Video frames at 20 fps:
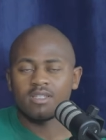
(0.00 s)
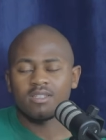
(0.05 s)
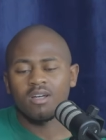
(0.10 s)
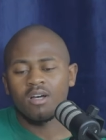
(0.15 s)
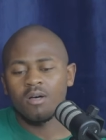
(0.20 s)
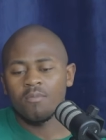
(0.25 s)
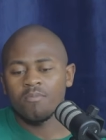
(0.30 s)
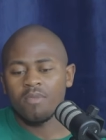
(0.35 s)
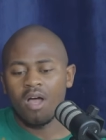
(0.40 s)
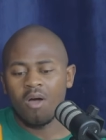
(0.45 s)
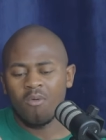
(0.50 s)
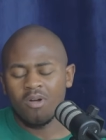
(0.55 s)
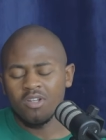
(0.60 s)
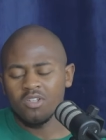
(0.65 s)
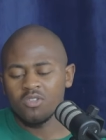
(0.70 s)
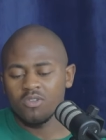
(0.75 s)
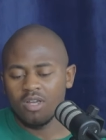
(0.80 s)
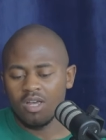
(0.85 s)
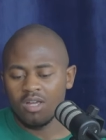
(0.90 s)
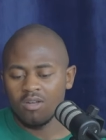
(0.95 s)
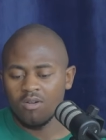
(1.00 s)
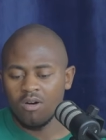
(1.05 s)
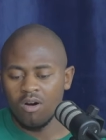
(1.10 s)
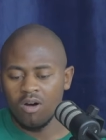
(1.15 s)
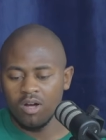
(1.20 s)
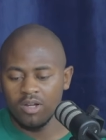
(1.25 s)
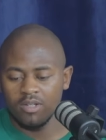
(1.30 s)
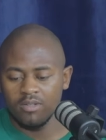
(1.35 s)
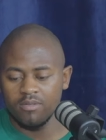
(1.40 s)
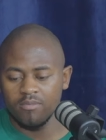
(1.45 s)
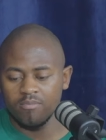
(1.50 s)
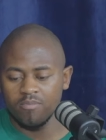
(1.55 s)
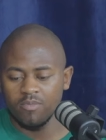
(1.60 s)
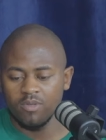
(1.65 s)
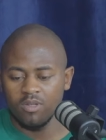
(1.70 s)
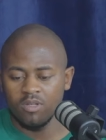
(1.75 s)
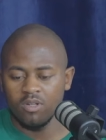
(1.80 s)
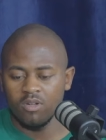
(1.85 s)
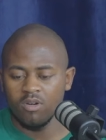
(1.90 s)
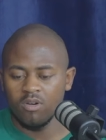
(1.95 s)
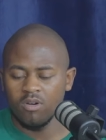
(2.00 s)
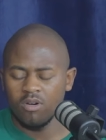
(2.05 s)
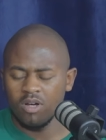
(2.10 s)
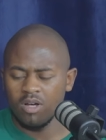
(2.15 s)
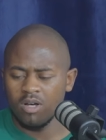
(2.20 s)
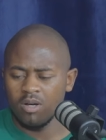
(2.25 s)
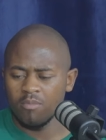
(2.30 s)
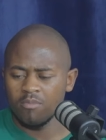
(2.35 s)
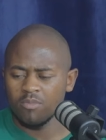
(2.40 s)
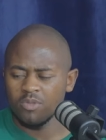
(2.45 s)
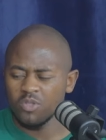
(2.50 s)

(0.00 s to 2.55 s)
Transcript: um, i want to add on you know um,